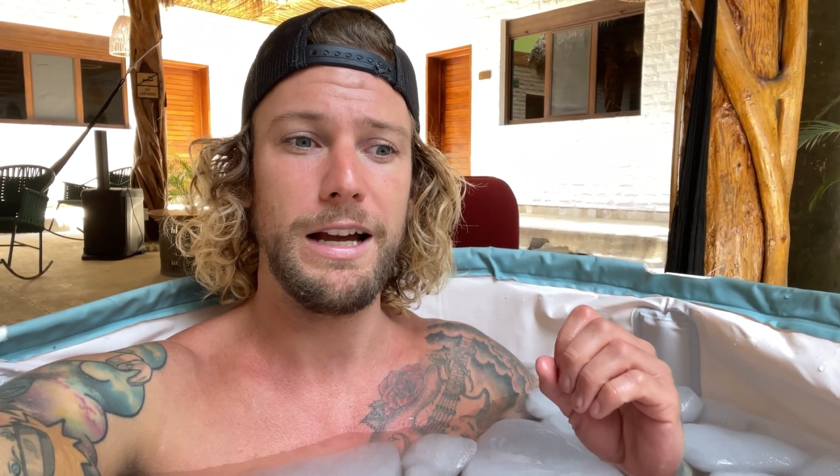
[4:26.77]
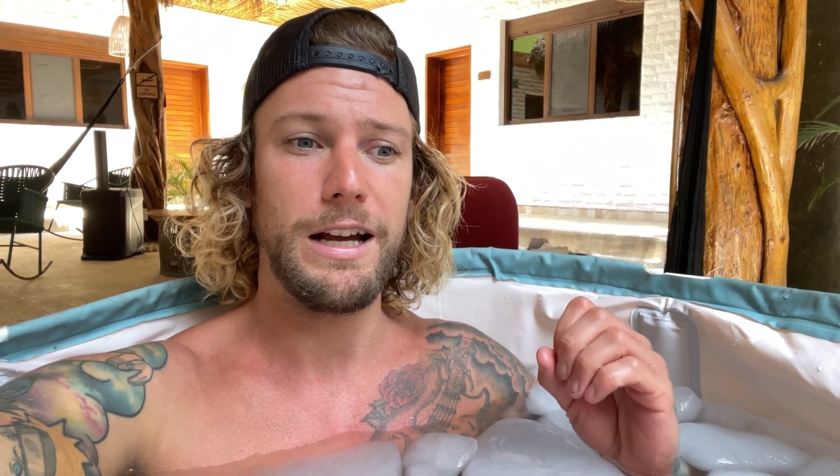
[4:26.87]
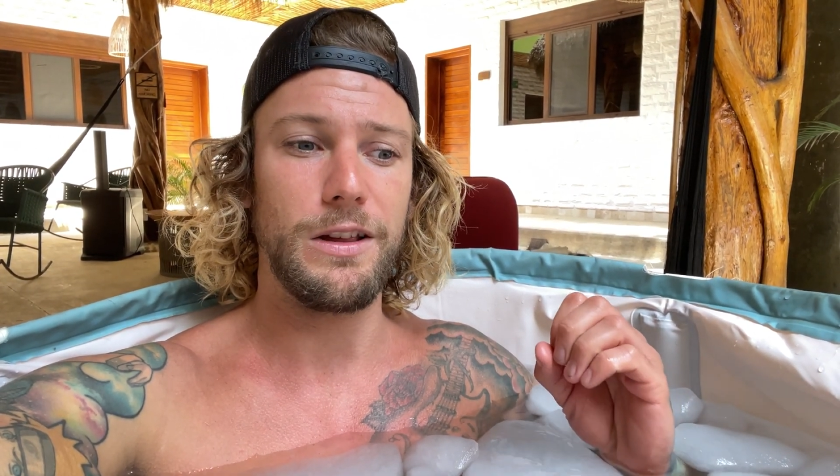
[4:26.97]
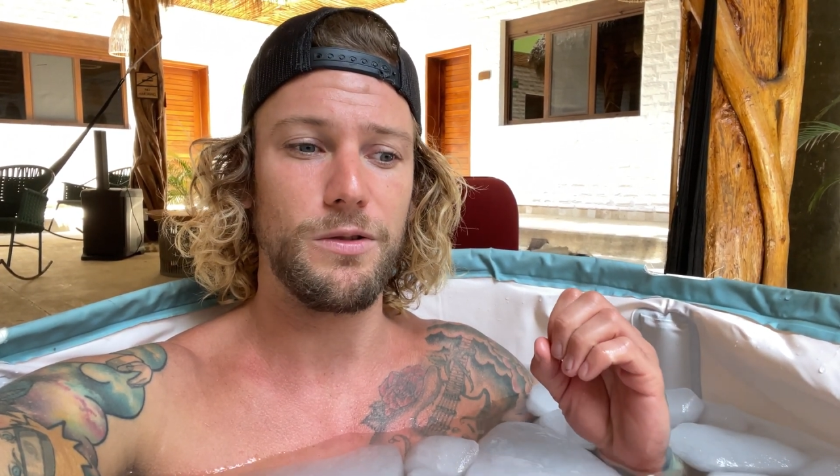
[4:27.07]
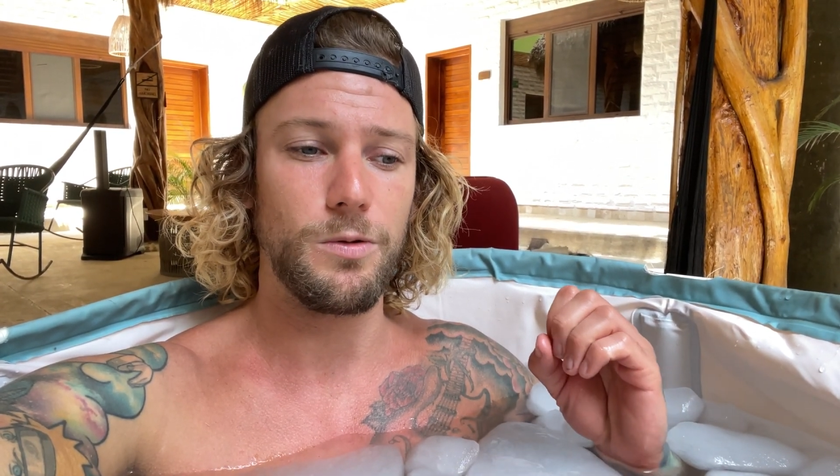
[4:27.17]

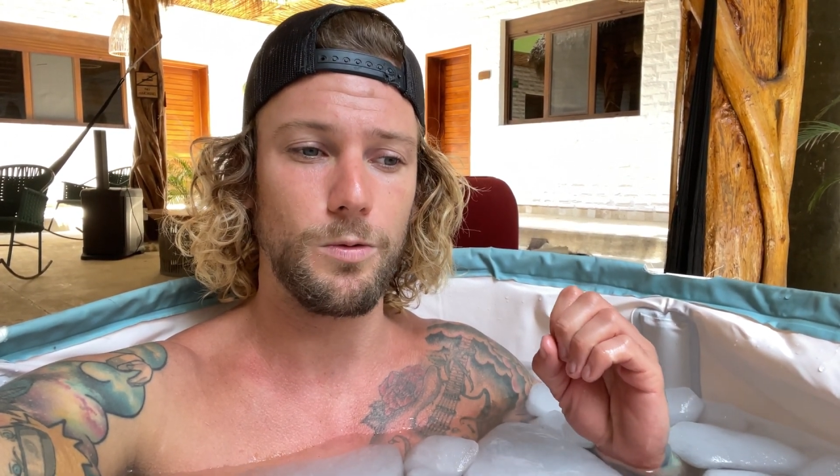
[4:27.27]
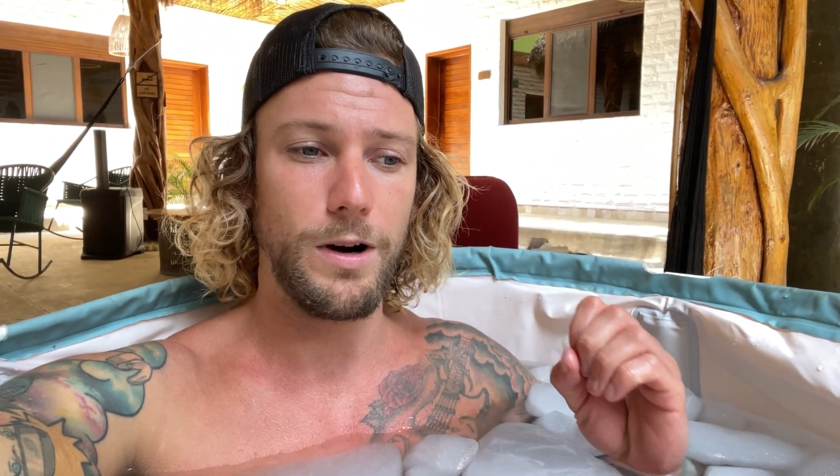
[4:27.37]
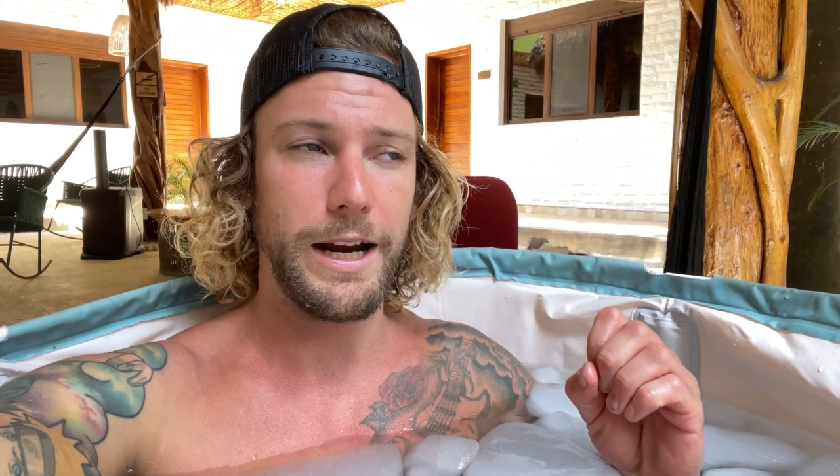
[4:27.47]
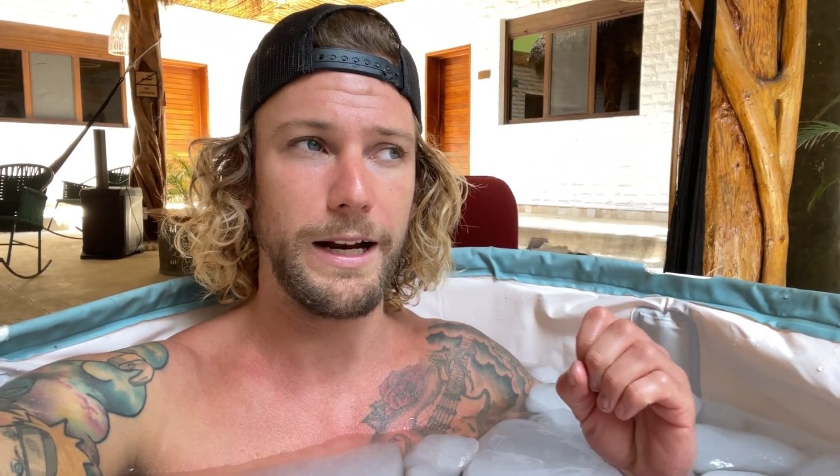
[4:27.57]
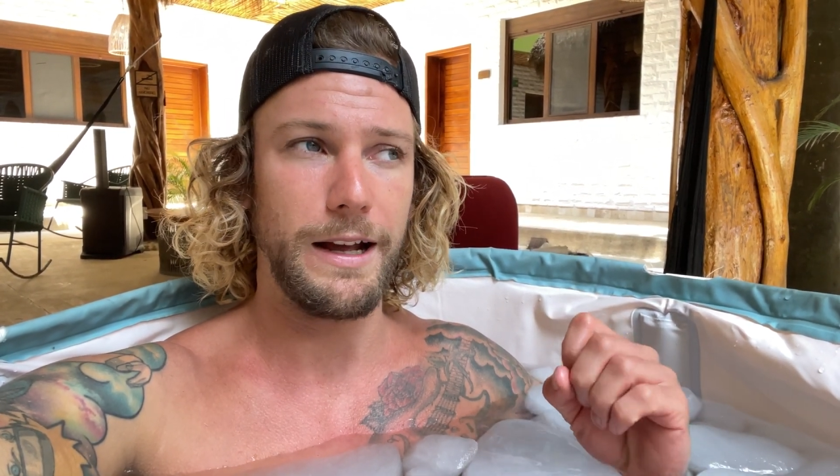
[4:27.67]
is
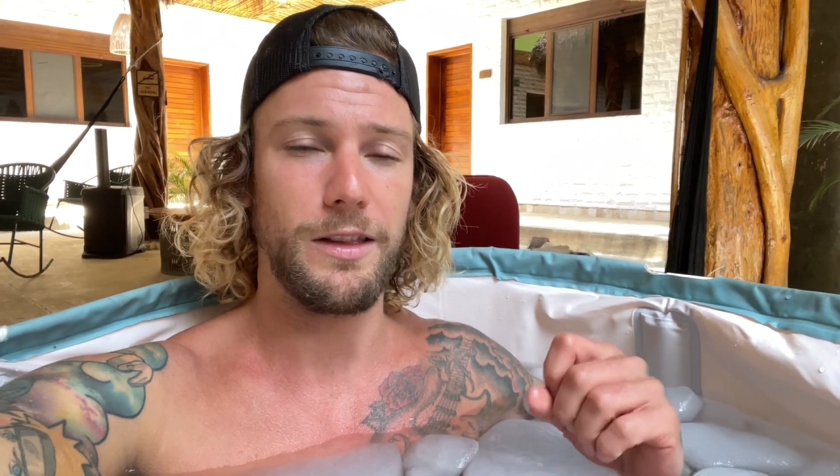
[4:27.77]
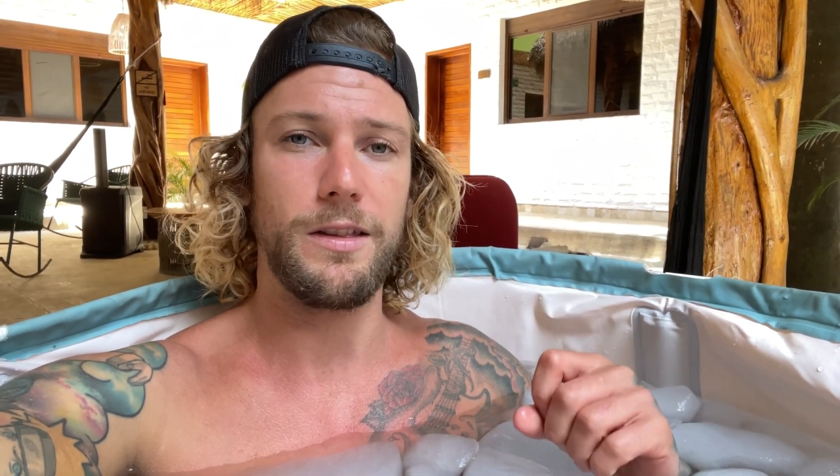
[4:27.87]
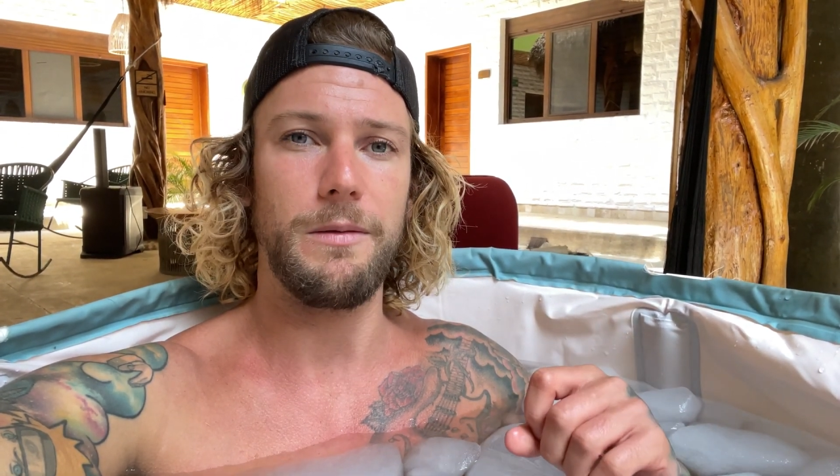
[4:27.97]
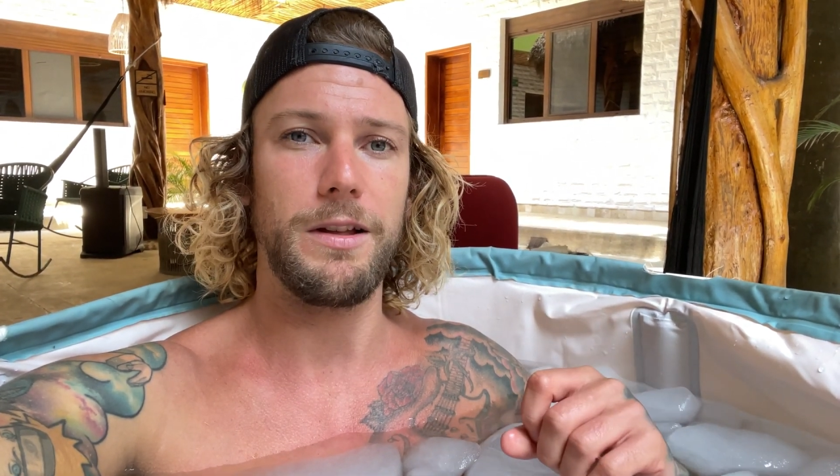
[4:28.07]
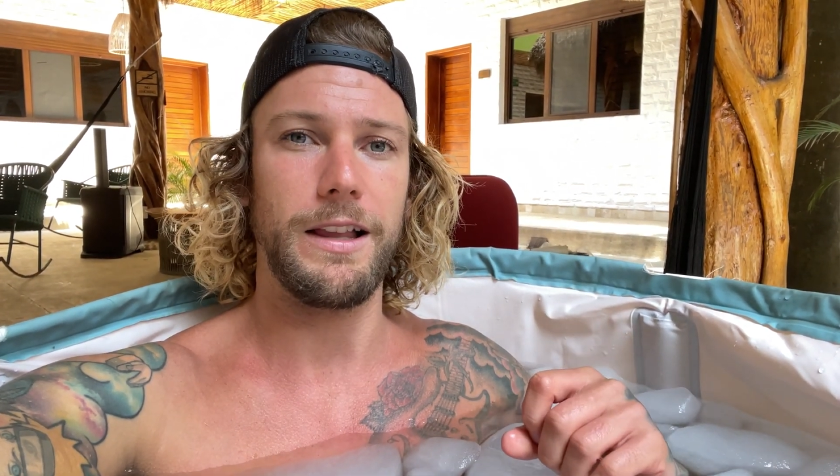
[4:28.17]
great at
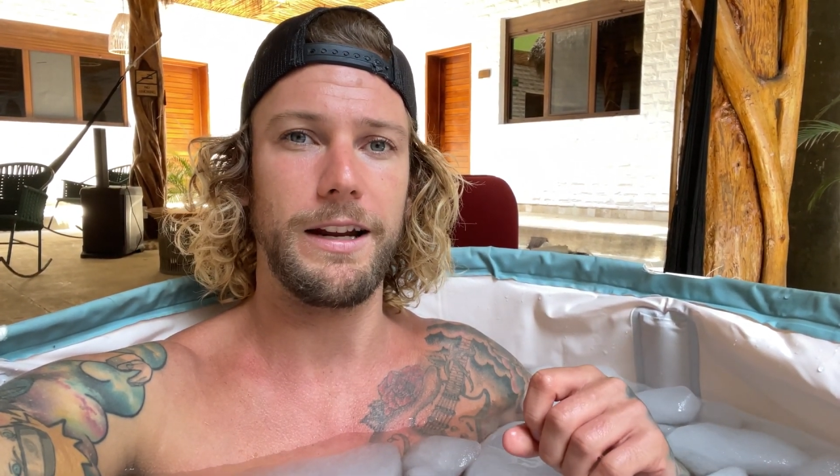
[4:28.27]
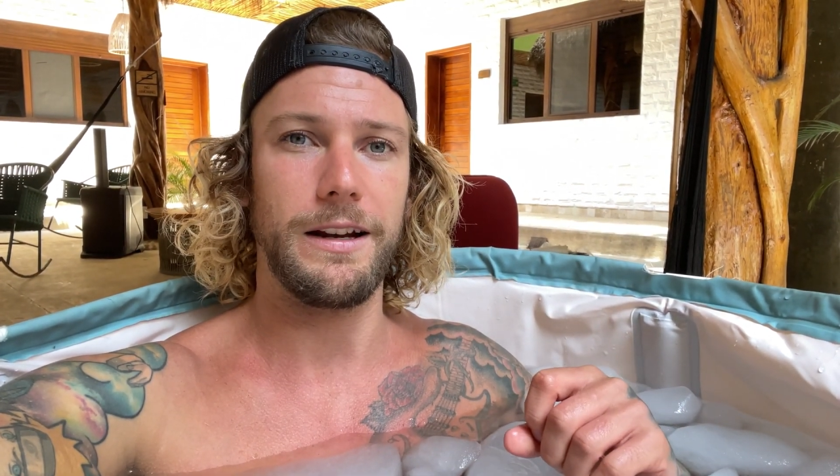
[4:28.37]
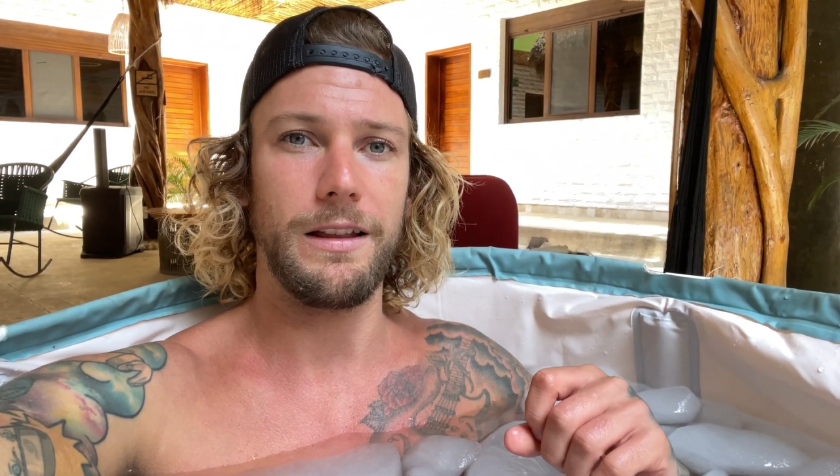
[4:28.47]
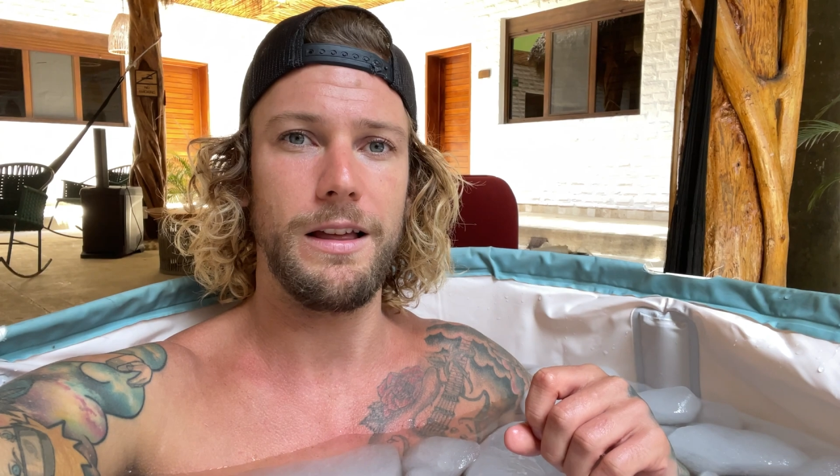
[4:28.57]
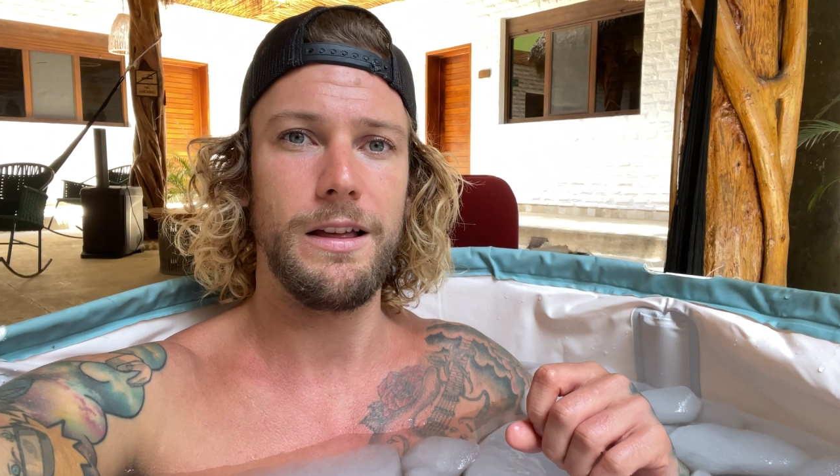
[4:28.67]
stimulating